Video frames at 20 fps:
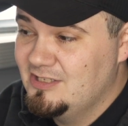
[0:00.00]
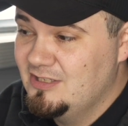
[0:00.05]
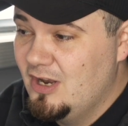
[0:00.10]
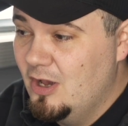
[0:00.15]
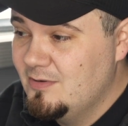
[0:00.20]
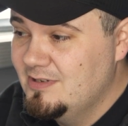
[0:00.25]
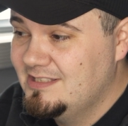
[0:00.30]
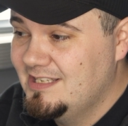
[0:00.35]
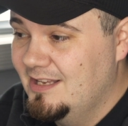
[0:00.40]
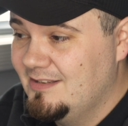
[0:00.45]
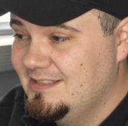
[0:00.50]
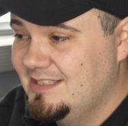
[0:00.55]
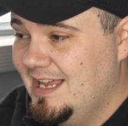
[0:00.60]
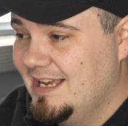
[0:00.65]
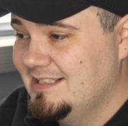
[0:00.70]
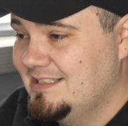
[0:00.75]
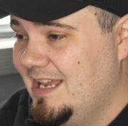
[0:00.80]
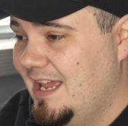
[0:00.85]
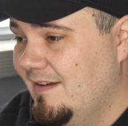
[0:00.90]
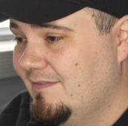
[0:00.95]
no sales
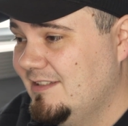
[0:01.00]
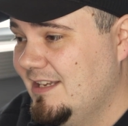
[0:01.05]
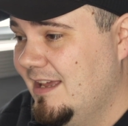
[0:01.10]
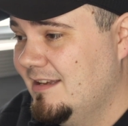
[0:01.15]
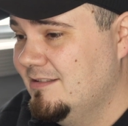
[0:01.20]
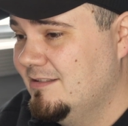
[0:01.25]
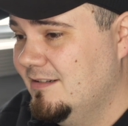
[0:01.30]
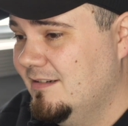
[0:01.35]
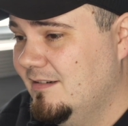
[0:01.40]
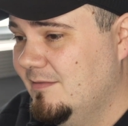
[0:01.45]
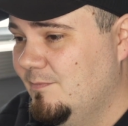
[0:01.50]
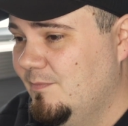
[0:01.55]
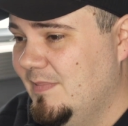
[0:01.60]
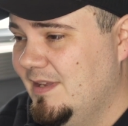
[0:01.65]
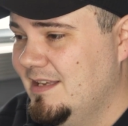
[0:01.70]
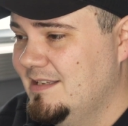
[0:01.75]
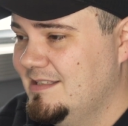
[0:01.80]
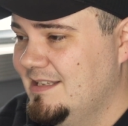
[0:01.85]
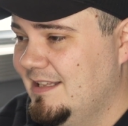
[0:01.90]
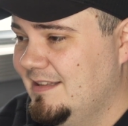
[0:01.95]
tax I have to enter,
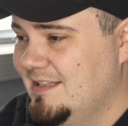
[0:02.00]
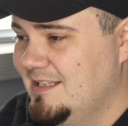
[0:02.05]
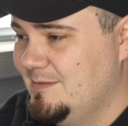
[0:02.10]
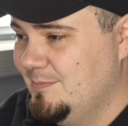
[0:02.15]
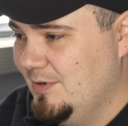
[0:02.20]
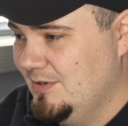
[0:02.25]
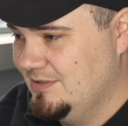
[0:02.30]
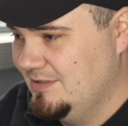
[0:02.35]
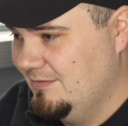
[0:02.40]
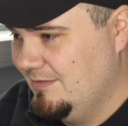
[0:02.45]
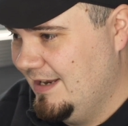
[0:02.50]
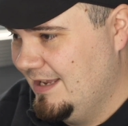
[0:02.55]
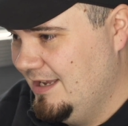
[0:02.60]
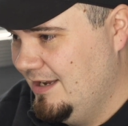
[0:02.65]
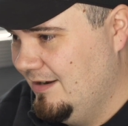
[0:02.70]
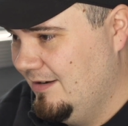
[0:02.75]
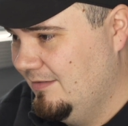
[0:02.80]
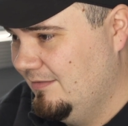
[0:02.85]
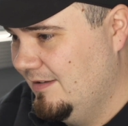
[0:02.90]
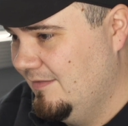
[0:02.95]
because like this person right
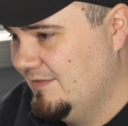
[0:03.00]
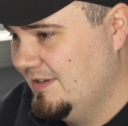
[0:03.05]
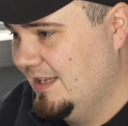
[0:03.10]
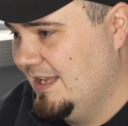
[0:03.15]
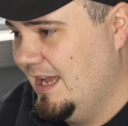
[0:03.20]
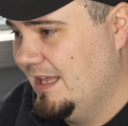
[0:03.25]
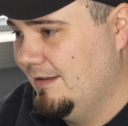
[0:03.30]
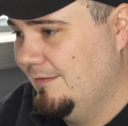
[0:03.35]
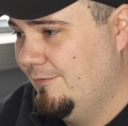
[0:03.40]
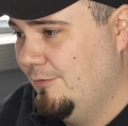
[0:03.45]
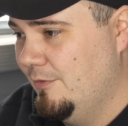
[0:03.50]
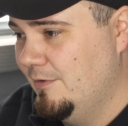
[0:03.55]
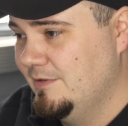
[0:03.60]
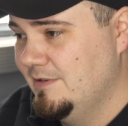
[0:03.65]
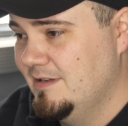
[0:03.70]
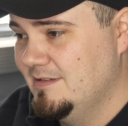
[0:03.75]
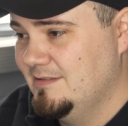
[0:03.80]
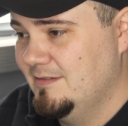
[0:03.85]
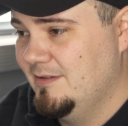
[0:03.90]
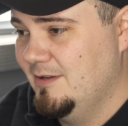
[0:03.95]
here lived in
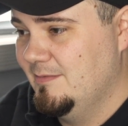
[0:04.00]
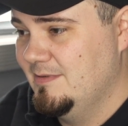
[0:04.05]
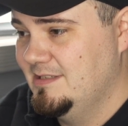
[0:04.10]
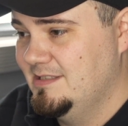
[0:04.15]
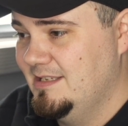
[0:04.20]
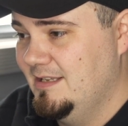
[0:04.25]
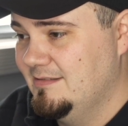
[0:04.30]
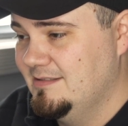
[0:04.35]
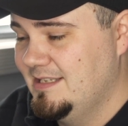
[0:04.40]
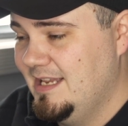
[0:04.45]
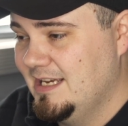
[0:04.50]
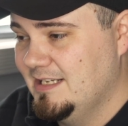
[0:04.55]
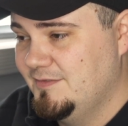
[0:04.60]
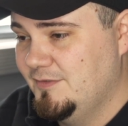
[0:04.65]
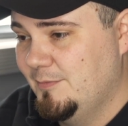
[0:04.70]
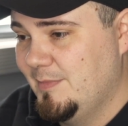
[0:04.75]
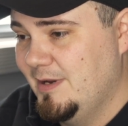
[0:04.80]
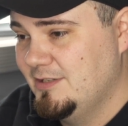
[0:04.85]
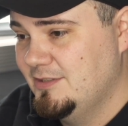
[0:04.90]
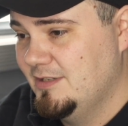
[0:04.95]
California, so there was sales tax
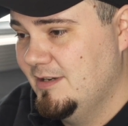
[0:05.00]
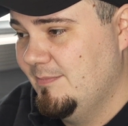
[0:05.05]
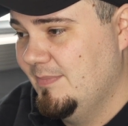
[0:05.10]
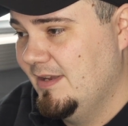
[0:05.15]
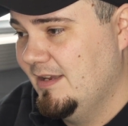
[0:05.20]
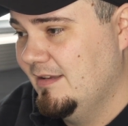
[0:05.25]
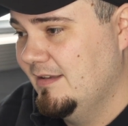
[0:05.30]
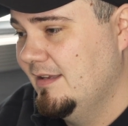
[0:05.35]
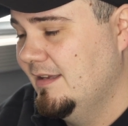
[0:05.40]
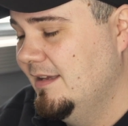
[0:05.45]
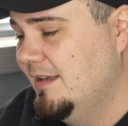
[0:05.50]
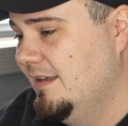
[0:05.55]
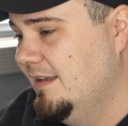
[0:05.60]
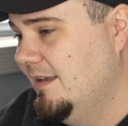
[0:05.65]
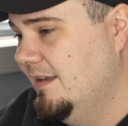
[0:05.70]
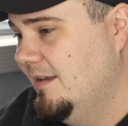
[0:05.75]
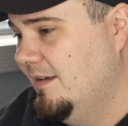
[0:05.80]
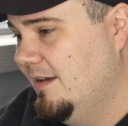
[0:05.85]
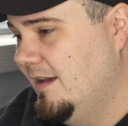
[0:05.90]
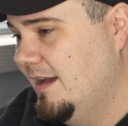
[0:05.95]
for my shipping
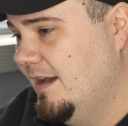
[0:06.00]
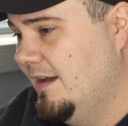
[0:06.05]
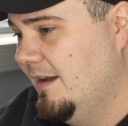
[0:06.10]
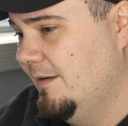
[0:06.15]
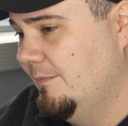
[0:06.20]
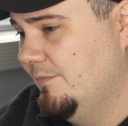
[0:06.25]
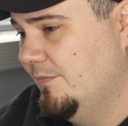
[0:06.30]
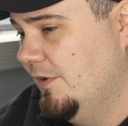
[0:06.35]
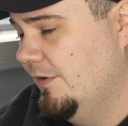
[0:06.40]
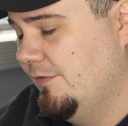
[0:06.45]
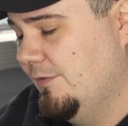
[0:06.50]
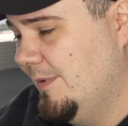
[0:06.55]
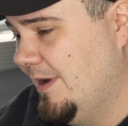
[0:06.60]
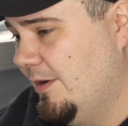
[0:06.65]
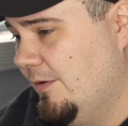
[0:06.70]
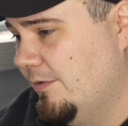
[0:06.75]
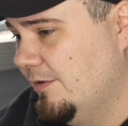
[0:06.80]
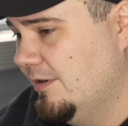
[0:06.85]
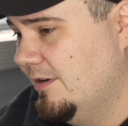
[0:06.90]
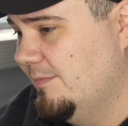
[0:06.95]
or for my
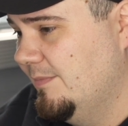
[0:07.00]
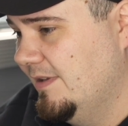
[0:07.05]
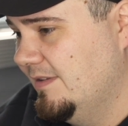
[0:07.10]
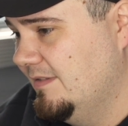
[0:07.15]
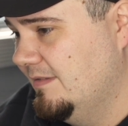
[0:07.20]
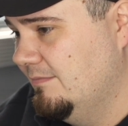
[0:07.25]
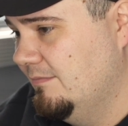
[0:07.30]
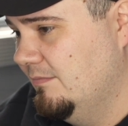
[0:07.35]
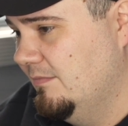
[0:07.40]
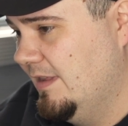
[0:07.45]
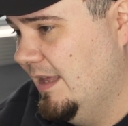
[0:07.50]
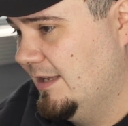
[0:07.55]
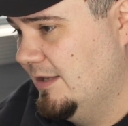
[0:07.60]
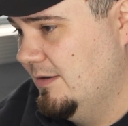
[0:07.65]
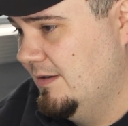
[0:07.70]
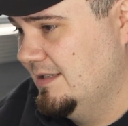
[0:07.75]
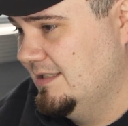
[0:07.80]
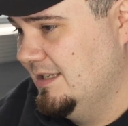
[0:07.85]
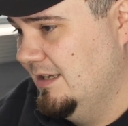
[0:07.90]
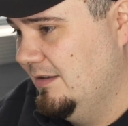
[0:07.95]
order, but like
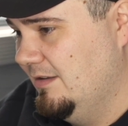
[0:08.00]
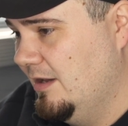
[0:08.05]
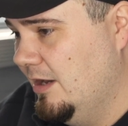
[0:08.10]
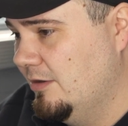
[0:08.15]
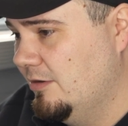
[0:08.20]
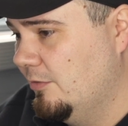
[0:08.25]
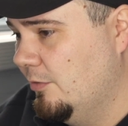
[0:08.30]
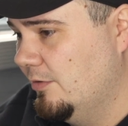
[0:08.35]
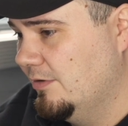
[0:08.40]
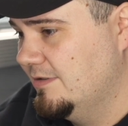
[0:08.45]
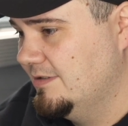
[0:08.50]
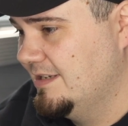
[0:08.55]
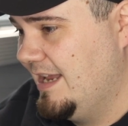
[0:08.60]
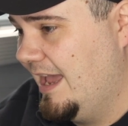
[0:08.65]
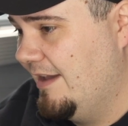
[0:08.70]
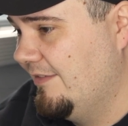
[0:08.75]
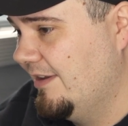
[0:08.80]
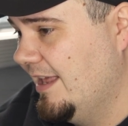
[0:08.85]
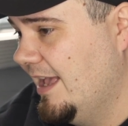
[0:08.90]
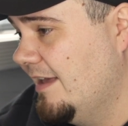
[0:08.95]
you can tell the other orders
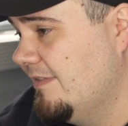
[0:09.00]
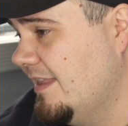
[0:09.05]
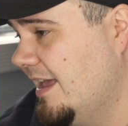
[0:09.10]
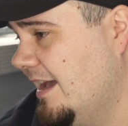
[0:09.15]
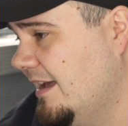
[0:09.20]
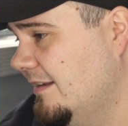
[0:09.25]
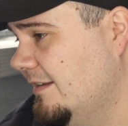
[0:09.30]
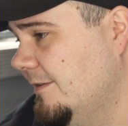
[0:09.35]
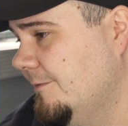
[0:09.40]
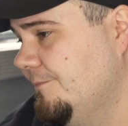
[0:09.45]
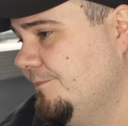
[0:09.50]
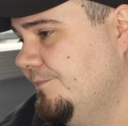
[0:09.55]
haven't had that.